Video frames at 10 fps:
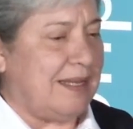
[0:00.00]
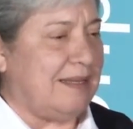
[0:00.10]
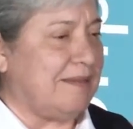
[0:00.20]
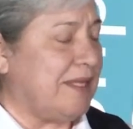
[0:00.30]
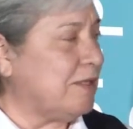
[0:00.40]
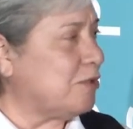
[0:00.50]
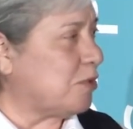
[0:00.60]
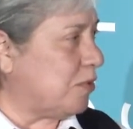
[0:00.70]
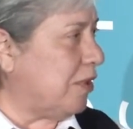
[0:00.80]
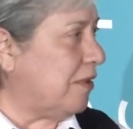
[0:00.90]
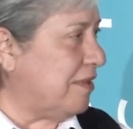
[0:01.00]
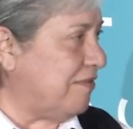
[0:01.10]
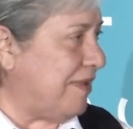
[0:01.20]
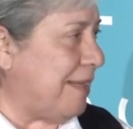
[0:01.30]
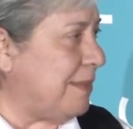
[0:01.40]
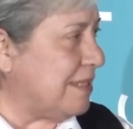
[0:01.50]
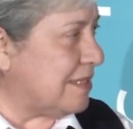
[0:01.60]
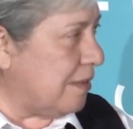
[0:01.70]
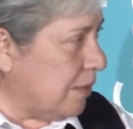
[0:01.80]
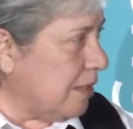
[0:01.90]
And those are the families
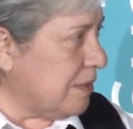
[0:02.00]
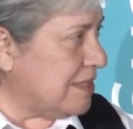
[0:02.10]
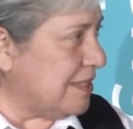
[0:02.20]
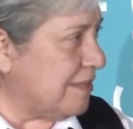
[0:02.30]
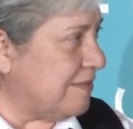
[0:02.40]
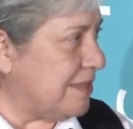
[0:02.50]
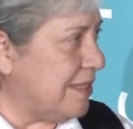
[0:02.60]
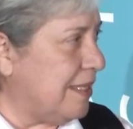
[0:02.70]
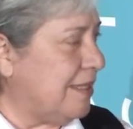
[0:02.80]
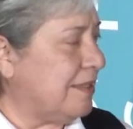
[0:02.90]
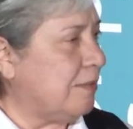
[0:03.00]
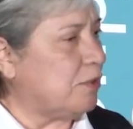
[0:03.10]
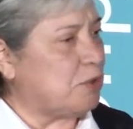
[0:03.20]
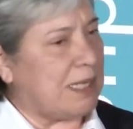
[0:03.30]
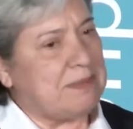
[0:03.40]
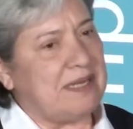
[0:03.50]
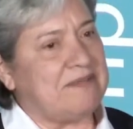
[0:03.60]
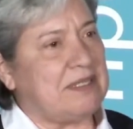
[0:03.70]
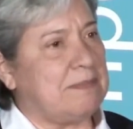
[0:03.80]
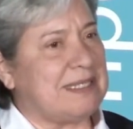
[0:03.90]
that we received. They were dropped
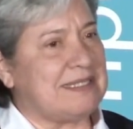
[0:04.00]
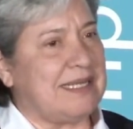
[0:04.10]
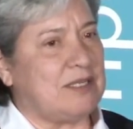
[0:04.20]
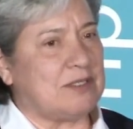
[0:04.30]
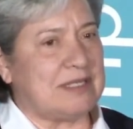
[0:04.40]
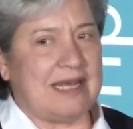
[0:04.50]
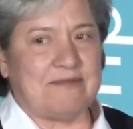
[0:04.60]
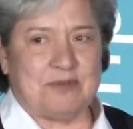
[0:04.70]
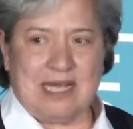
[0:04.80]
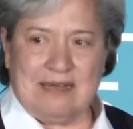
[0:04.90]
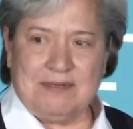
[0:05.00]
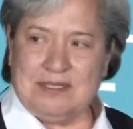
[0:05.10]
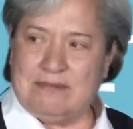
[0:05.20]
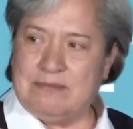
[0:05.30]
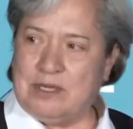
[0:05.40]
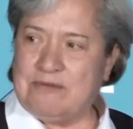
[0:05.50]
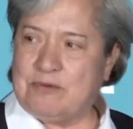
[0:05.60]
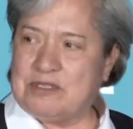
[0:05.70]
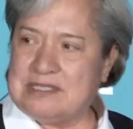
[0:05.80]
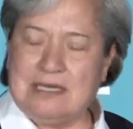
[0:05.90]
off at the bus station after having them there
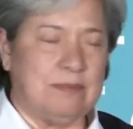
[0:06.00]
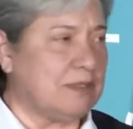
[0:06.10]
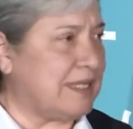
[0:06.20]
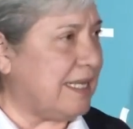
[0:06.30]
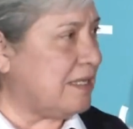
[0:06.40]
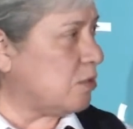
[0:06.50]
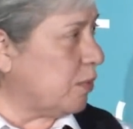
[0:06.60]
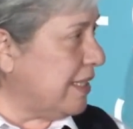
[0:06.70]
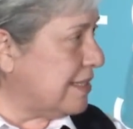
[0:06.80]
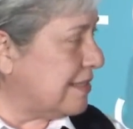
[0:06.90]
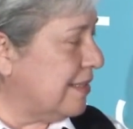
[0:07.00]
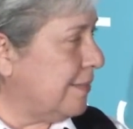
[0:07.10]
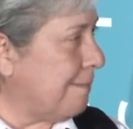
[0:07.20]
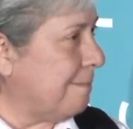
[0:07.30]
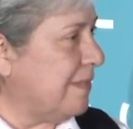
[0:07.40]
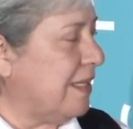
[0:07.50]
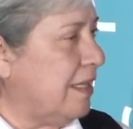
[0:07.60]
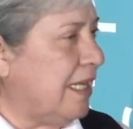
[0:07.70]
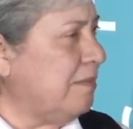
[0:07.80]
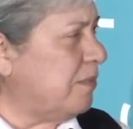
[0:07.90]
for several days, weeks,
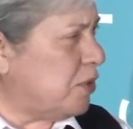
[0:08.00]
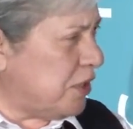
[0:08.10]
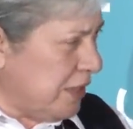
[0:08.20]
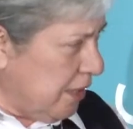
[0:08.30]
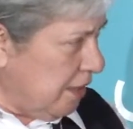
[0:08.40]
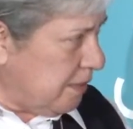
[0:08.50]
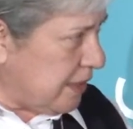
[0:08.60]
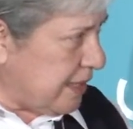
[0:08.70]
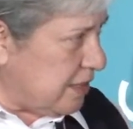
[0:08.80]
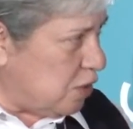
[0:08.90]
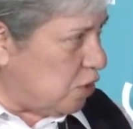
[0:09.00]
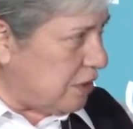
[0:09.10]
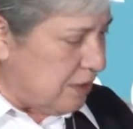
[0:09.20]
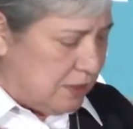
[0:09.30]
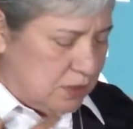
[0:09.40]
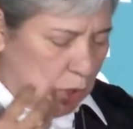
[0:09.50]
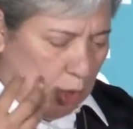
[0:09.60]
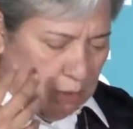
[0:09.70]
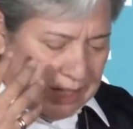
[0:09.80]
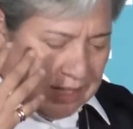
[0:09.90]
in terrible condition,
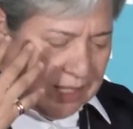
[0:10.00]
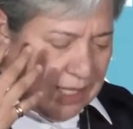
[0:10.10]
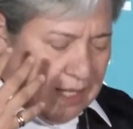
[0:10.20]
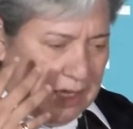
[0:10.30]
totally